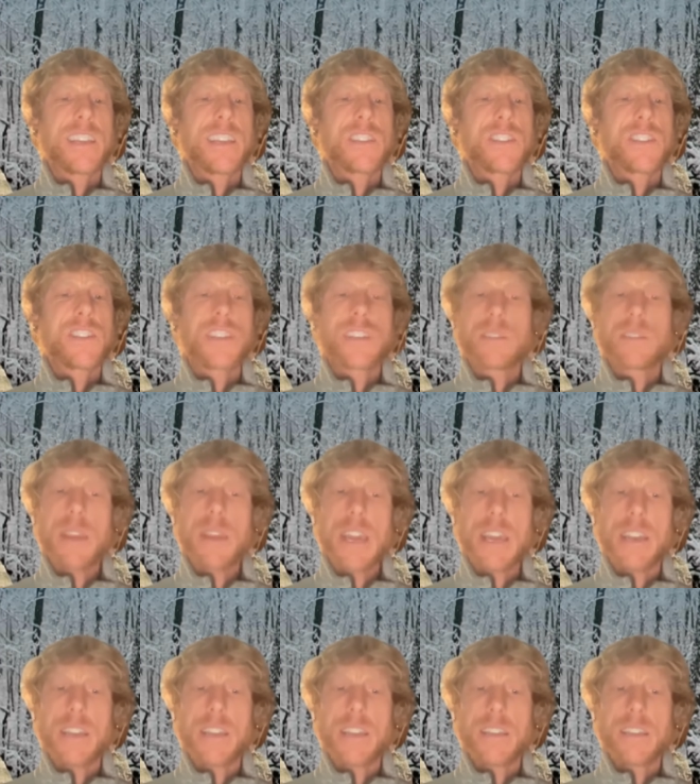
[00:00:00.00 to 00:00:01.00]
she is a
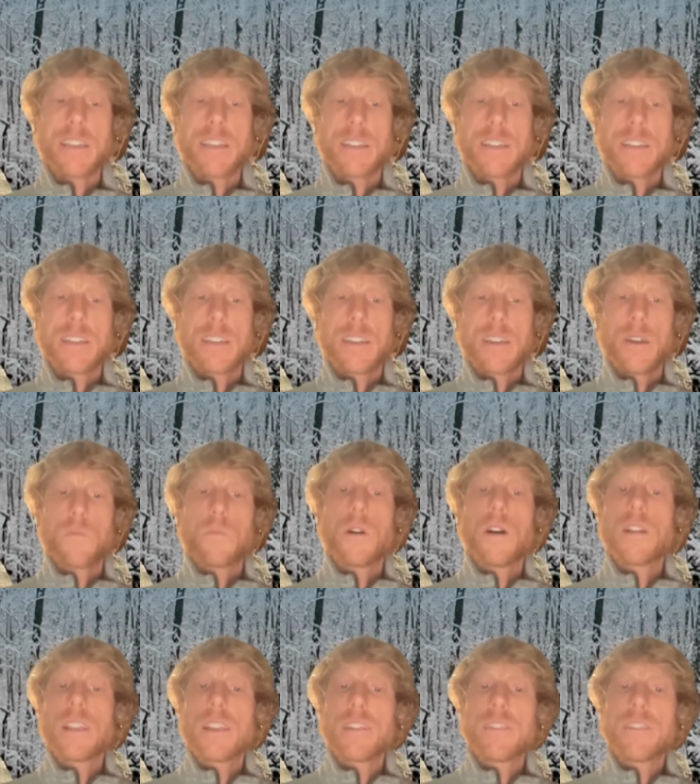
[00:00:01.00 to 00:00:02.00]
man.
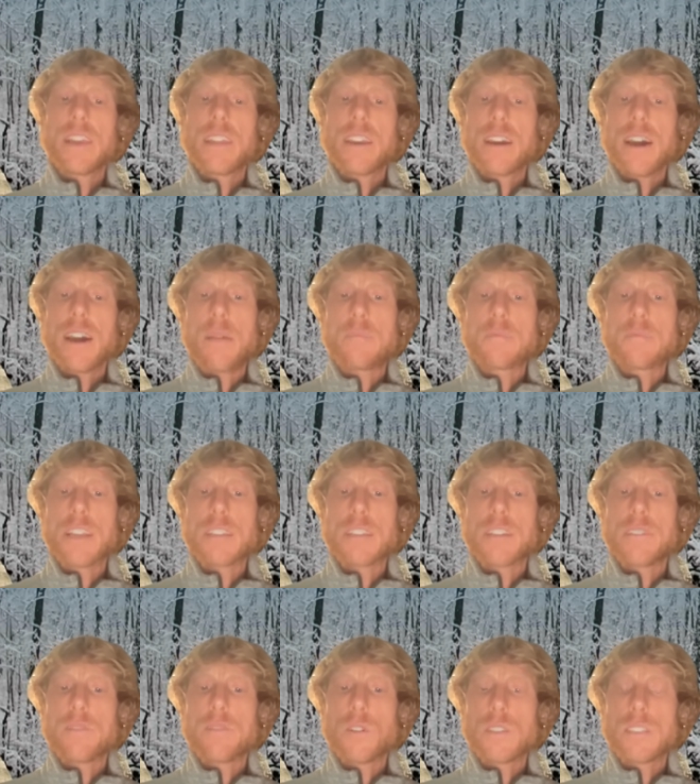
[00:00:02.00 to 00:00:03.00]
While Olivia, the object
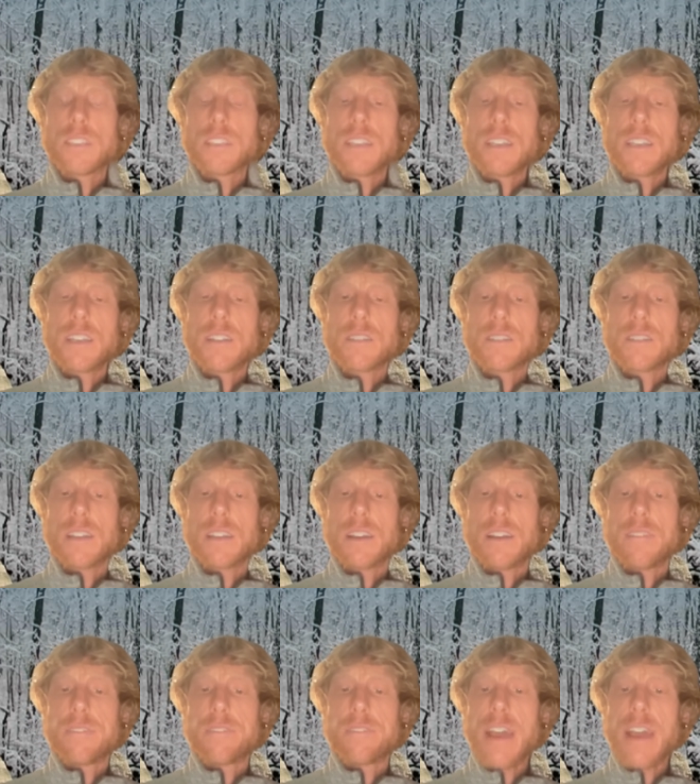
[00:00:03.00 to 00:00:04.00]
of Orsino's
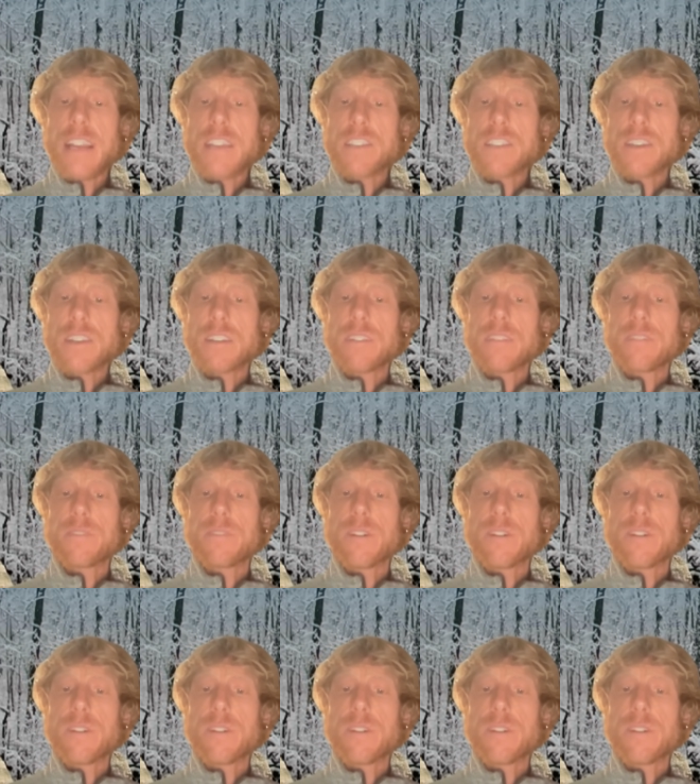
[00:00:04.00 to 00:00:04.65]
affection,